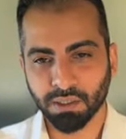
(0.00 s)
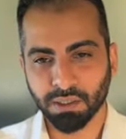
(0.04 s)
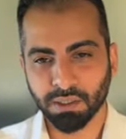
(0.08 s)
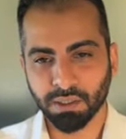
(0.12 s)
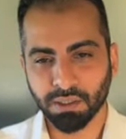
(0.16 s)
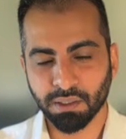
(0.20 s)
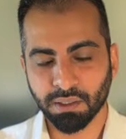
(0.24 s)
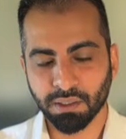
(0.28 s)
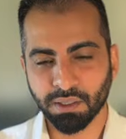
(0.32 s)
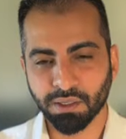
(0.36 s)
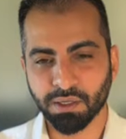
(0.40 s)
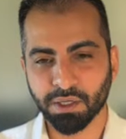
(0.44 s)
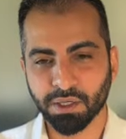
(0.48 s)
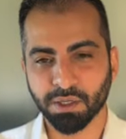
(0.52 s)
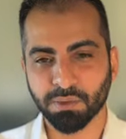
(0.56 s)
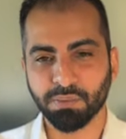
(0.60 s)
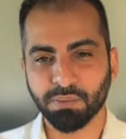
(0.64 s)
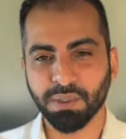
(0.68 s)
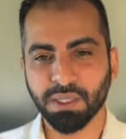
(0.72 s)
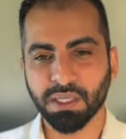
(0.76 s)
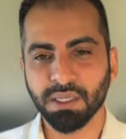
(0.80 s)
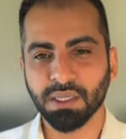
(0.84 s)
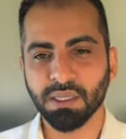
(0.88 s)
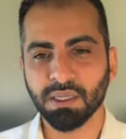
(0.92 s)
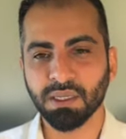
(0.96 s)
It could
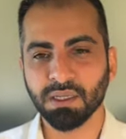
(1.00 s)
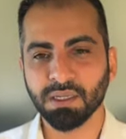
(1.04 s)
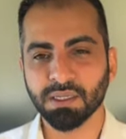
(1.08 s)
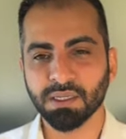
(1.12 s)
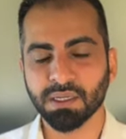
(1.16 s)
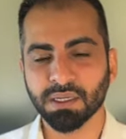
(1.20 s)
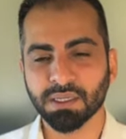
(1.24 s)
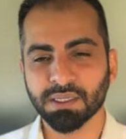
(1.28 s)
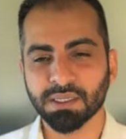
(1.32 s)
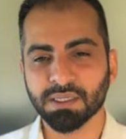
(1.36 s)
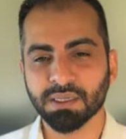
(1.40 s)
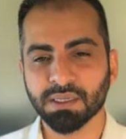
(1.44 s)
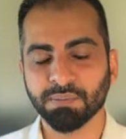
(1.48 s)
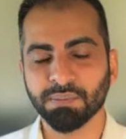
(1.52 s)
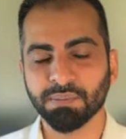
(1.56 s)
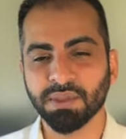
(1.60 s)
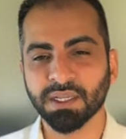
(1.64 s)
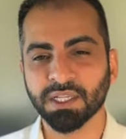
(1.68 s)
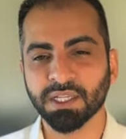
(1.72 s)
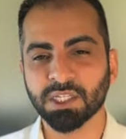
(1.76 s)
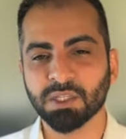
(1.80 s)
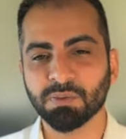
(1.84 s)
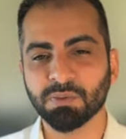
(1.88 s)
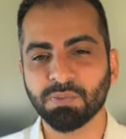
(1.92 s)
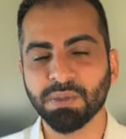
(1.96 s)
be something
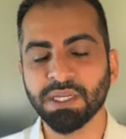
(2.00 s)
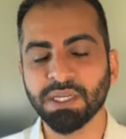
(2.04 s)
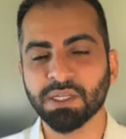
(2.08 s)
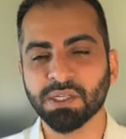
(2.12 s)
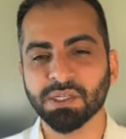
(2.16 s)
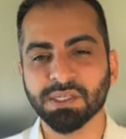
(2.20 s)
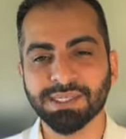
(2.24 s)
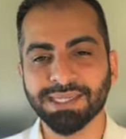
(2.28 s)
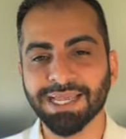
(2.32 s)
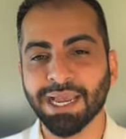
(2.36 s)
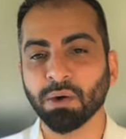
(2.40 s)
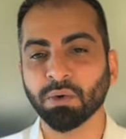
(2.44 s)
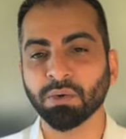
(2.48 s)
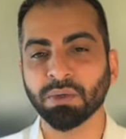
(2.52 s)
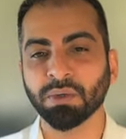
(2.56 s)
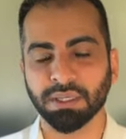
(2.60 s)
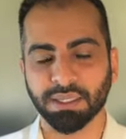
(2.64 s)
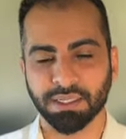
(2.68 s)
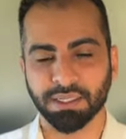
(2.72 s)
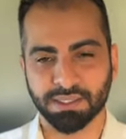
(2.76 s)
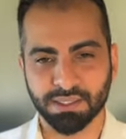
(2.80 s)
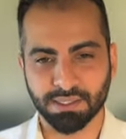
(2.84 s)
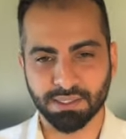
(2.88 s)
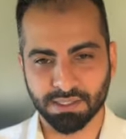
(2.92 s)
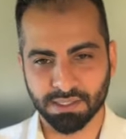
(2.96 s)
speech
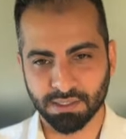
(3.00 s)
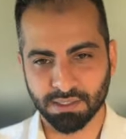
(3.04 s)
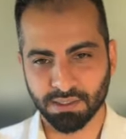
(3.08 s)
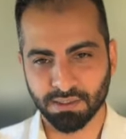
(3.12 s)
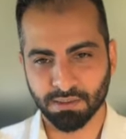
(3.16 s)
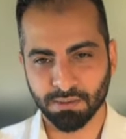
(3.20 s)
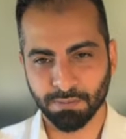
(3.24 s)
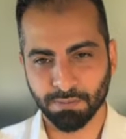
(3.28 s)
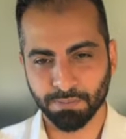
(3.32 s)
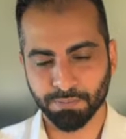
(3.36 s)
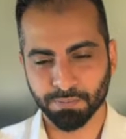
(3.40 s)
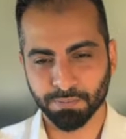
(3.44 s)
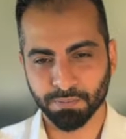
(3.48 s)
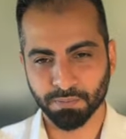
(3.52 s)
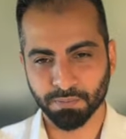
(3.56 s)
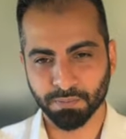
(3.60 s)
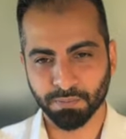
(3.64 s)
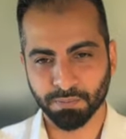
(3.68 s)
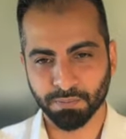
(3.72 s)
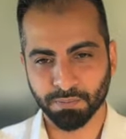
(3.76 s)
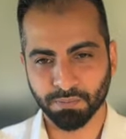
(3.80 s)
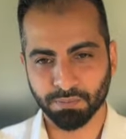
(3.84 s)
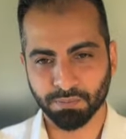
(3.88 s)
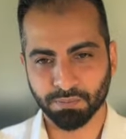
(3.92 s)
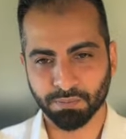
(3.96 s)
soundless.
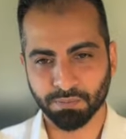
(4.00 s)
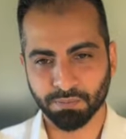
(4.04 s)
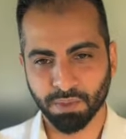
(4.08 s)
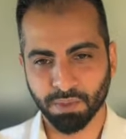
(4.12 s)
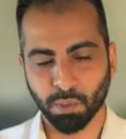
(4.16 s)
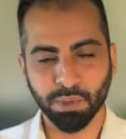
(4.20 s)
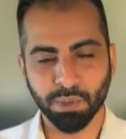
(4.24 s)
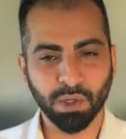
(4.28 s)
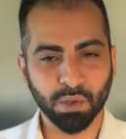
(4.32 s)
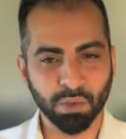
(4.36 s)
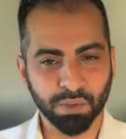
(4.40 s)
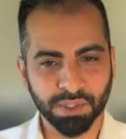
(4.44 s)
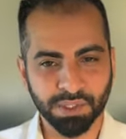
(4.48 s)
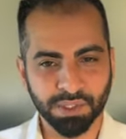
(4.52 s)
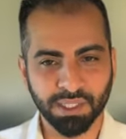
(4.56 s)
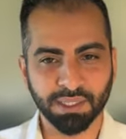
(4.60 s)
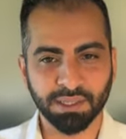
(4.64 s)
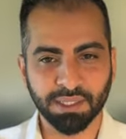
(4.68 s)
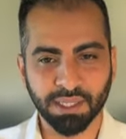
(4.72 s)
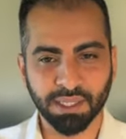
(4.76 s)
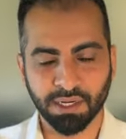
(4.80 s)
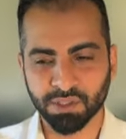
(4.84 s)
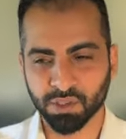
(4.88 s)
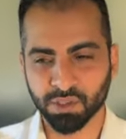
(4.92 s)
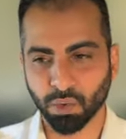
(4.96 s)
And we always think
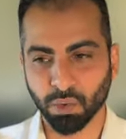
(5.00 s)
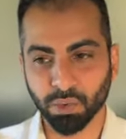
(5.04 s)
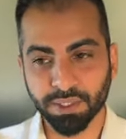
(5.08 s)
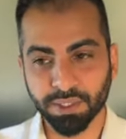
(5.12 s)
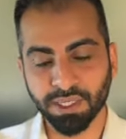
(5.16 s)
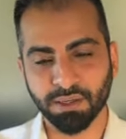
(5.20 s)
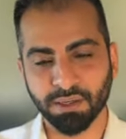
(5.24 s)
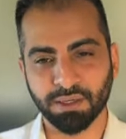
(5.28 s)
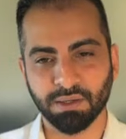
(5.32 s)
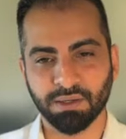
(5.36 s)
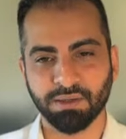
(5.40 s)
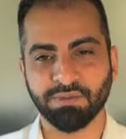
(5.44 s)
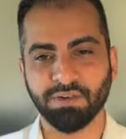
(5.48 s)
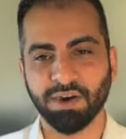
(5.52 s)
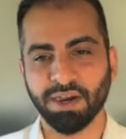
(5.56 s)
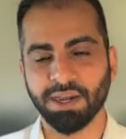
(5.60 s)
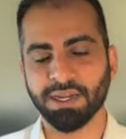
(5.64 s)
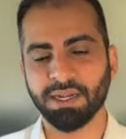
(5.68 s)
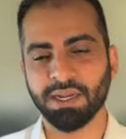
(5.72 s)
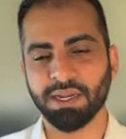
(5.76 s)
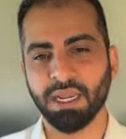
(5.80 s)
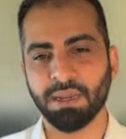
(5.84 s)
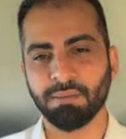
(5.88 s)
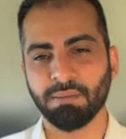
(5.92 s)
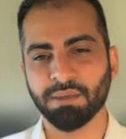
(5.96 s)
that it's only a divine
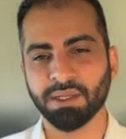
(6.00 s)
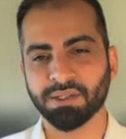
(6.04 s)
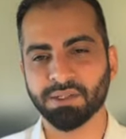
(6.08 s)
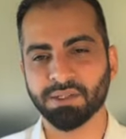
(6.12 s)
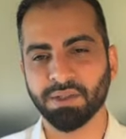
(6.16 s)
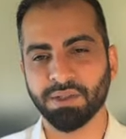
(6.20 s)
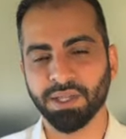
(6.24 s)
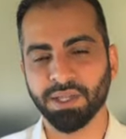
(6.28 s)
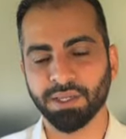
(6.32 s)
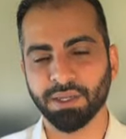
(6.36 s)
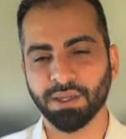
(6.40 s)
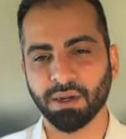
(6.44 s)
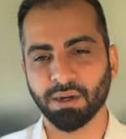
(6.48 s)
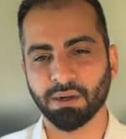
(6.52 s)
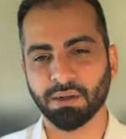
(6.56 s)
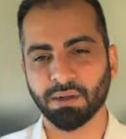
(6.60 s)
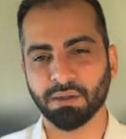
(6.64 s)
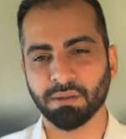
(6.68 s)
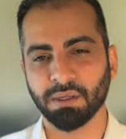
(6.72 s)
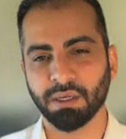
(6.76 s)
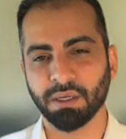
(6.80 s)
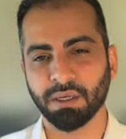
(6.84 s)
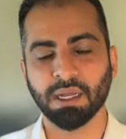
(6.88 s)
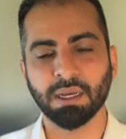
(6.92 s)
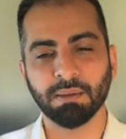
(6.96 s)
name that's dhikr.
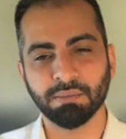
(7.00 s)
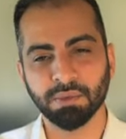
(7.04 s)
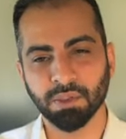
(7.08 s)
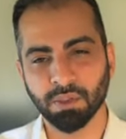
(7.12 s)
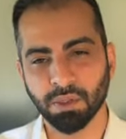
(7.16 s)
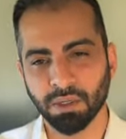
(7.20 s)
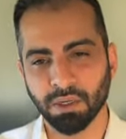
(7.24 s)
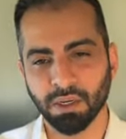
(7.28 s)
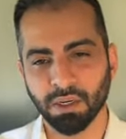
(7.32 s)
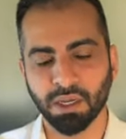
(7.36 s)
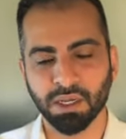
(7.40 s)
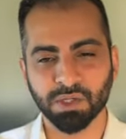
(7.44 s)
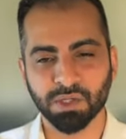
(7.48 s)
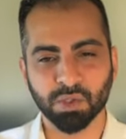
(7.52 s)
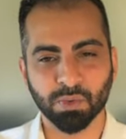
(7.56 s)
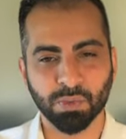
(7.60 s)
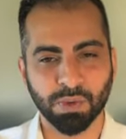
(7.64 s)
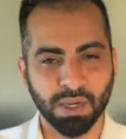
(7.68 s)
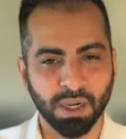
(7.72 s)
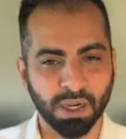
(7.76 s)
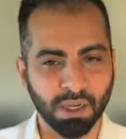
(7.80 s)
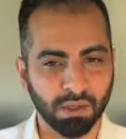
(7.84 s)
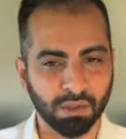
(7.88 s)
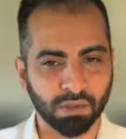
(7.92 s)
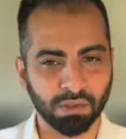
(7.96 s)
Alhamdulillah,
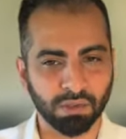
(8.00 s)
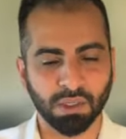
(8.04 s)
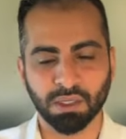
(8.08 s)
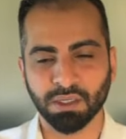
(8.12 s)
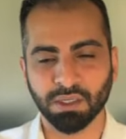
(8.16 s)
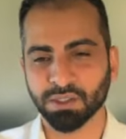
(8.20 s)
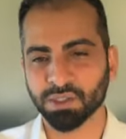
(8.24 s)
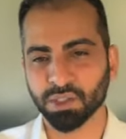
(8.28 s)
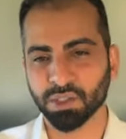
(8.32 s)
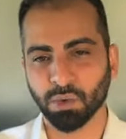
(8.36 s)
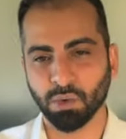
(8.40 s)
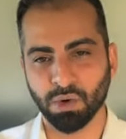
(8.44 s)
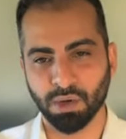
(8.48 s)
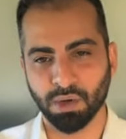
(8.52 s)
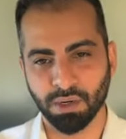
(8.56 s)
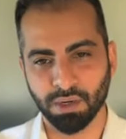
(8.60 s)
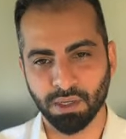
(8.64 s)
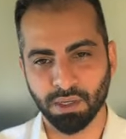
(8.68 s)
subhanallah, and so on.